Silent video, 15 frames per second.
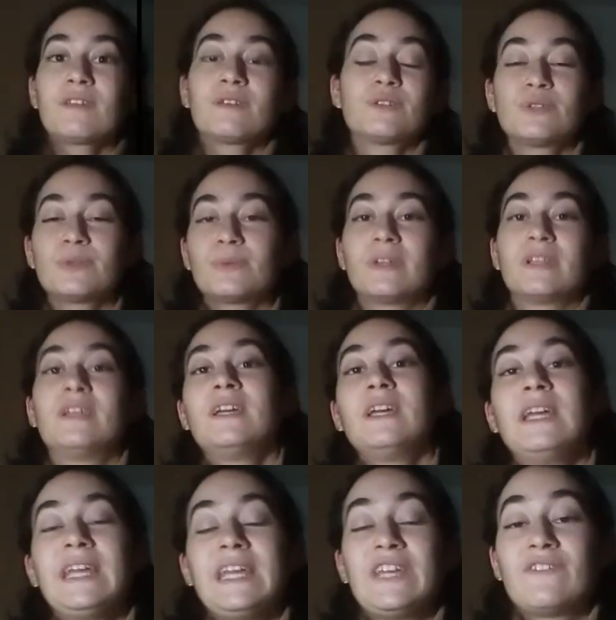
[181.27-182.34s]
So, well,
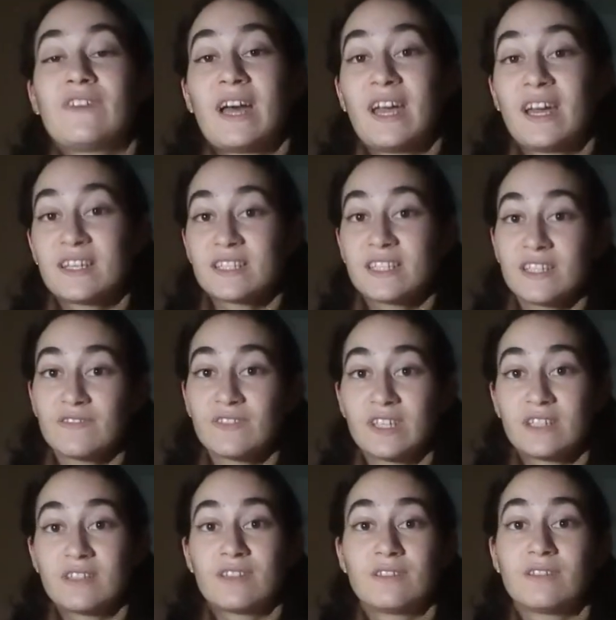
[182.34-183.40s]
if I had lived
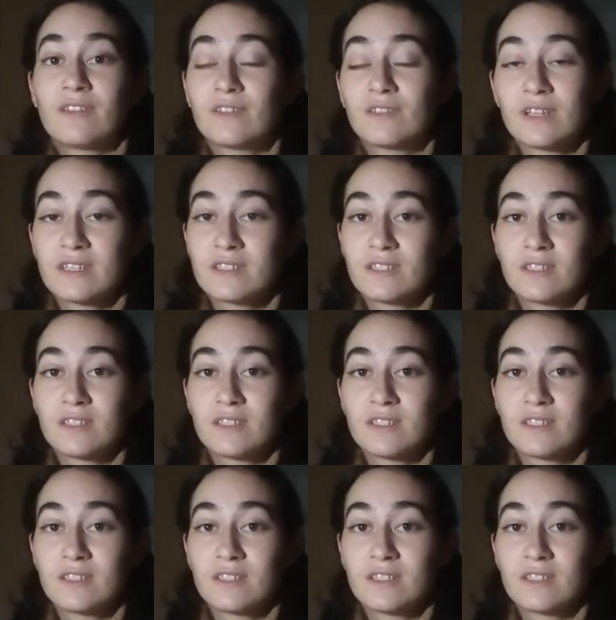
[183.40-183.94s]
in the Netherlands